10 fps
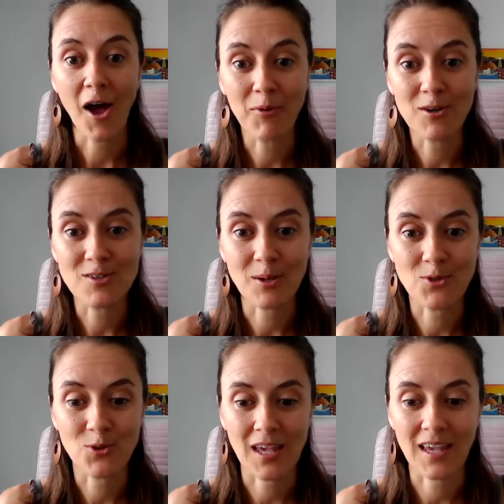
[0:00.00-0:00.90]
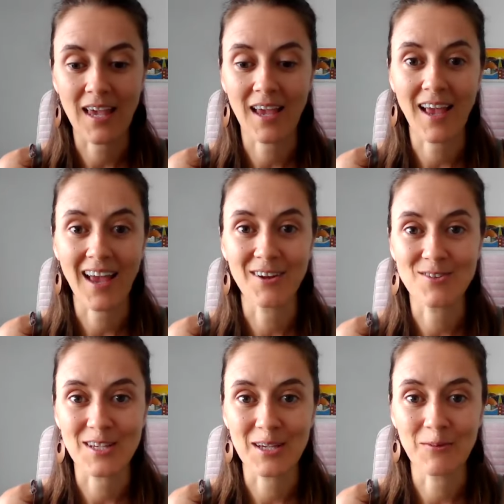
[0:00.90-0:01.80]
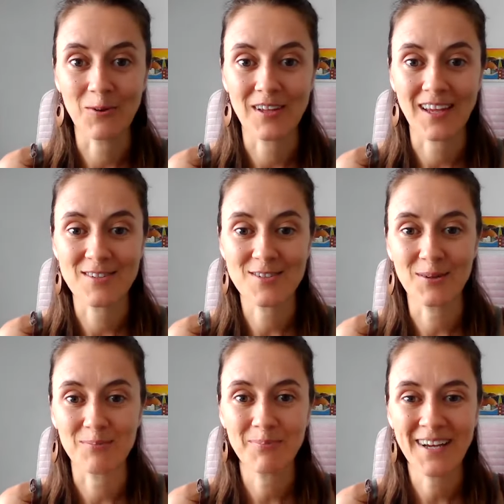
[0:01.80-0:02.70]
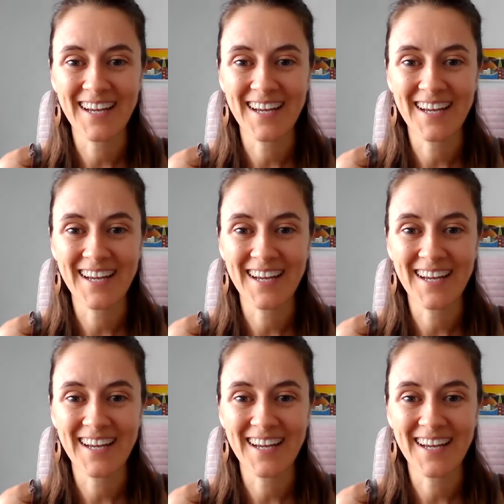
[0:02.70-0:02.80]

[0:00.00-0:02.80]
I'm going to stop talking here and I'll see you all again soon.